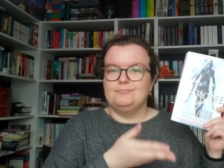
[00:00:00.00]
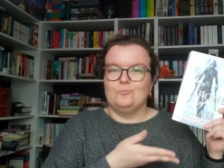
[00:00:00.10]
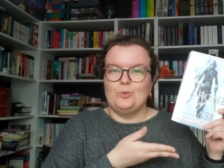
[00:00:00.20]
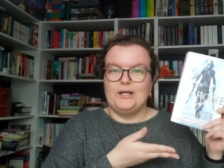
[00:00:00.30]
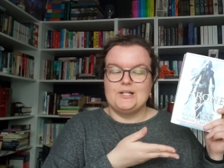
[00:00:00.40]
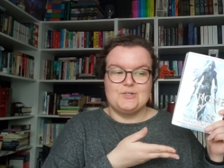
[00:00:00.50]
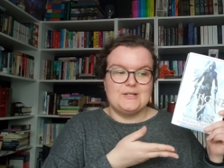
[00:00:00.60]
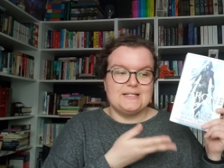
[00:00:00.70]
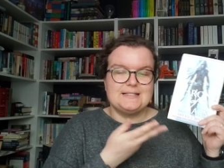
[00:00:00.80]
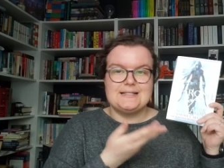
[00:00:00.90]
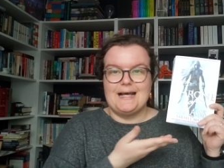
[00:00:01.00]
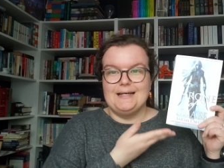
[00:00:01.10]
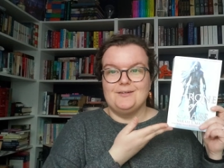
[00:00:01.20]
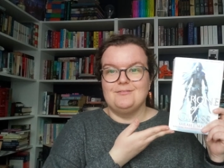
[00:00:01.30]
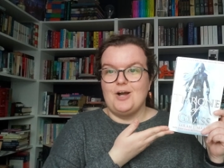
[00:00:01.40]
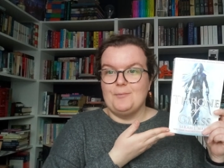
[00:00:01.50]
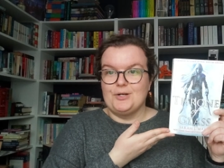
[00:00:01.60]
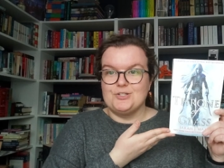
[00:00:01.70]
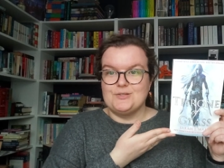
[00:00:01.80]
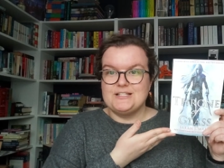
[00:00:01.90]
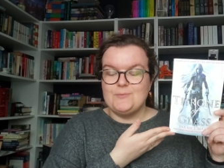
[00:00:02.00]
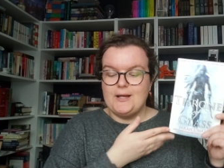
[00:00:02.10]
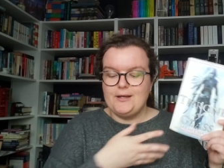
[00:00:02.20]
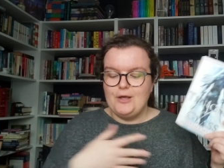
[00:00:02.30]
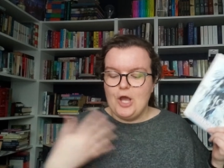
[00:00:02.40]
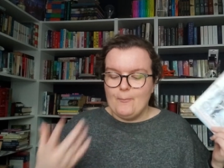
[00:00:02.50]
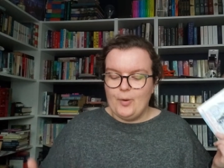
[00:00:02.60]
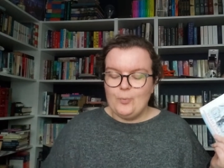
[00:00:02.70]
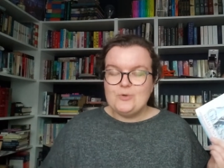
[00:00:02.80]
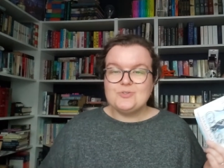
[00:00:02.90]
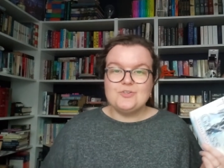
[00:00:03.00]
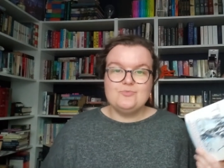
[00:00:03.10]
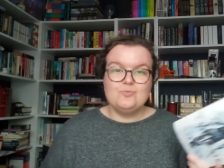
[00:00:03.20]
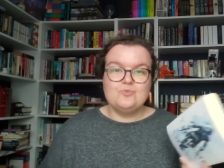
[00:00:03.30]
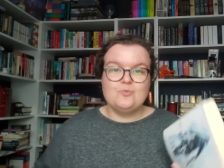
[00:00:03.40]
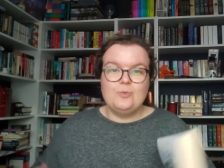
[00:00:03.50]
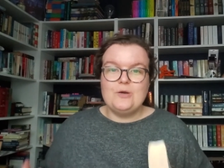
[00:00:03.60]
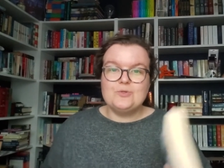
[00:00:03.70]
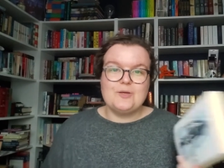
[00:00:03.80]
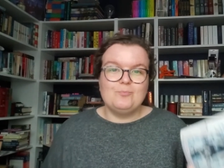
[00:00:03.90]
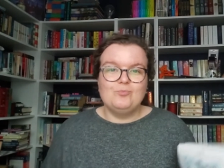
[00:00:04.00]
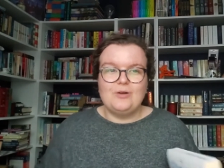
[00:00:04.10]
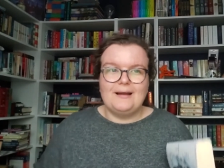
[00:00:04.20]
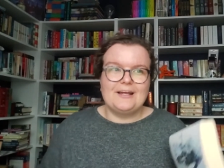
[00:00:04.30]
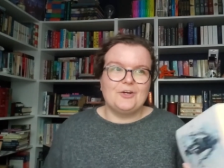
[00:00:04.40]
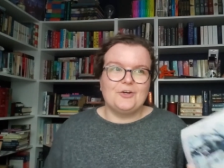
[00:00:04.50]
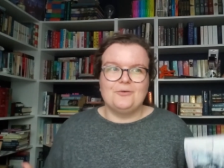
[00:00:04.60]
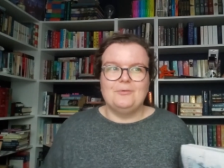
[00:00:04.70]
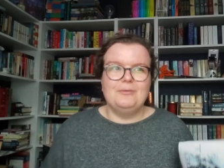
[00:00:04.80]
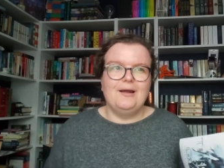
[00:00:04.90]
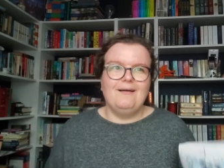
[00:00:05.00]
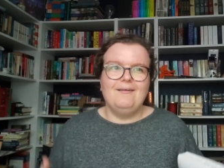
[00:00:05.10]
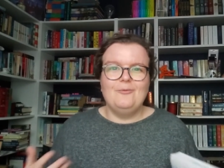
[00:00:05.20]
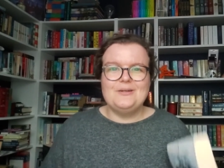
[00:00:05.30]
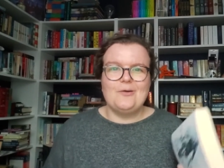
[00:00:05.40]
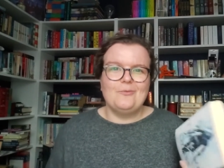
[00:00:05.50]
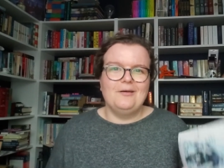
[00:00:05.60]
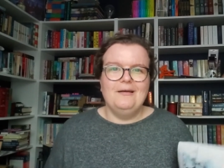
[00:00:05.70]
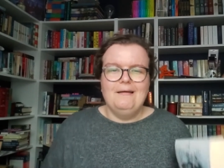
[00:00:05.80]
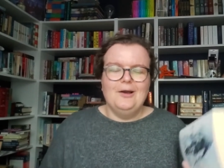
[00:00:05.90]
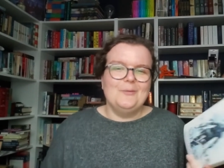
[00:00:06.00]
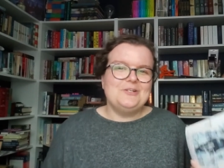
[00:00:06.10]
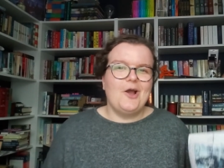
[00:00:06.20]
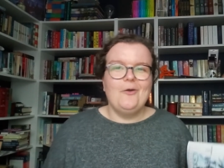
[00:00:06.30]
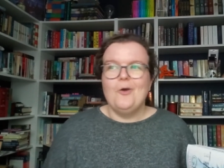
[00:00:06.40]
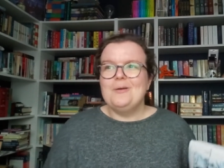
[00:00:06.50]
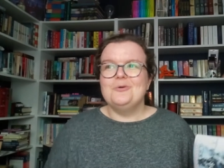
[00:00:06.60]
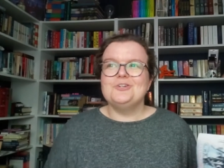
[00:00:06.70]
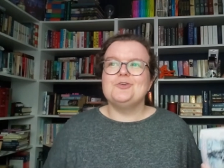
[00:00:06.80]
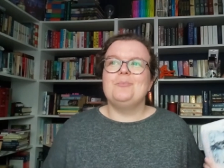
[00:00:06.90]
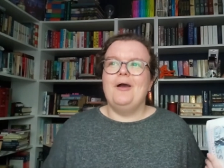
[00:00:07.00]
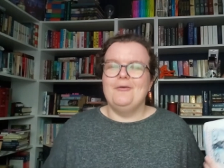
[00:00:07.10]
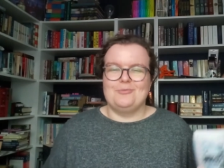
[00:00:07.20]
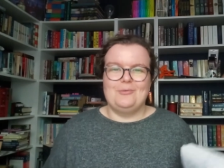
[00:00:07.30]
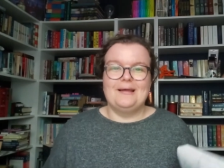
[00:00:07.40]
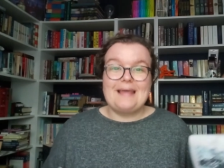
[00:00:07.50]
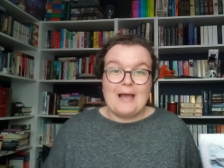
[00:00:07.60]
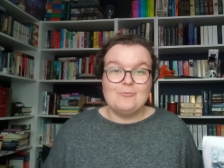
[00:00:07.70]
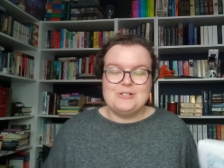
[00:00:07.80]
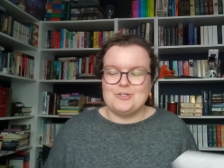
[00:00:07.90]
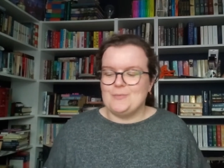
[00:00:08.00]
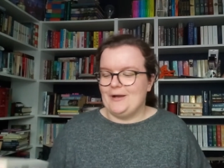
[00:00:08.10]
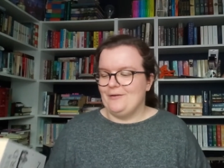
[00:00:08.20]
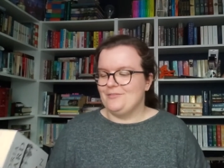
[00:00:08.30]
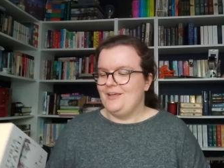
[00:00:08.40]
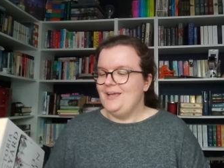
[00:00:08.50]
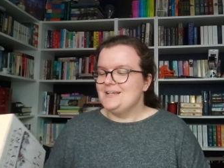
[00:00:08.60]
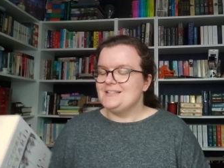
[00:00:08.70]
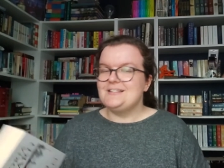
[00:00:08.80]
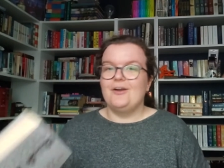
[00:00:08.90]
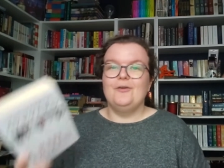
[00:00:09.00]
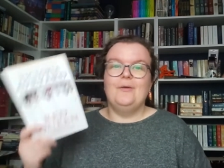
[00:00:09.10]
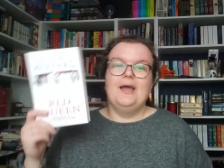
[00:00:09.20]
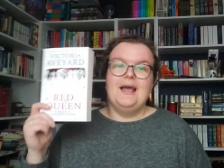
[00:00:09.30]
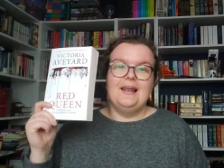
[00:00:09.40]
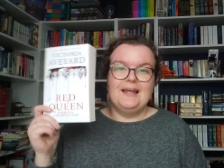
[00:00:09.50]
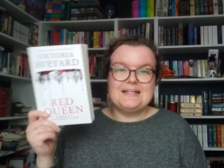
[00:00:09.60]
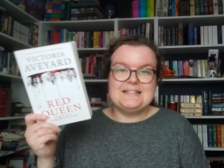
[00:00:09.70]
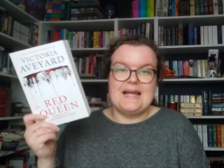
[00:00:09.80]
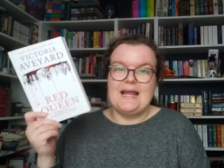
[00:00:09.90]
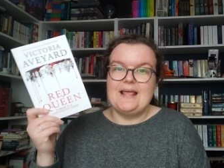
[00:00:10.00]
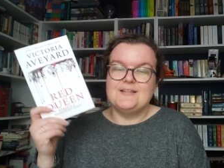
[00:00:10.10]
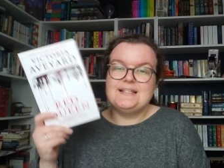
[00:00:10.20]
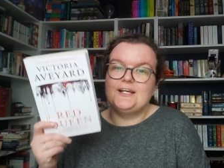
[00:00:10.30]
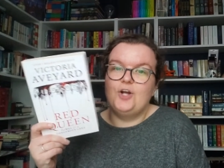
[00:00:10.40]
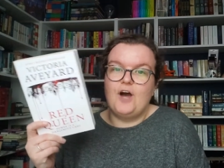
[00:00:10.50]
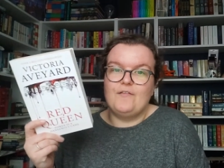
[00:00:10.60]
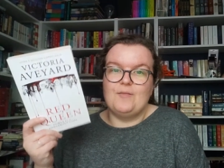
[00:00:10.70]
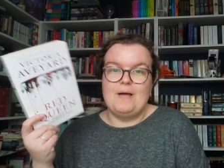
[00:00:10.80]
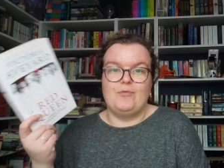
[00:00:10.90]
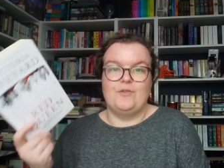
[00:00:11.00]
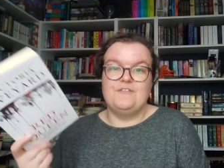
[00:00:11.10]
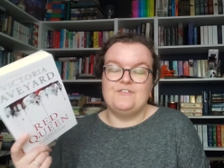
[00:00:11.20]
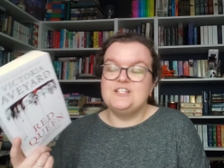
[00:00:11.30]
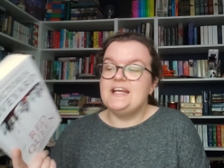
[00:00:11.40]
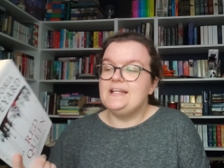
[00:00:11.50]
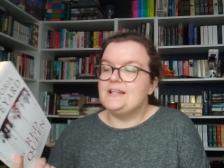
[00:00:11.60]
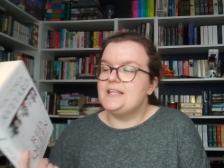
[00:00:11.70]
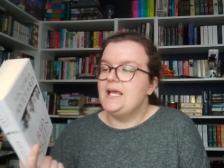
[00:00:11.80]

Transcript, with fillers: we're going to do this and I'm going to do this one. But we also, we also like, we were like, oh, we don't, we don't, we want to do both. We were like, can we do both? So like I say, in the second half of the month on the 15th,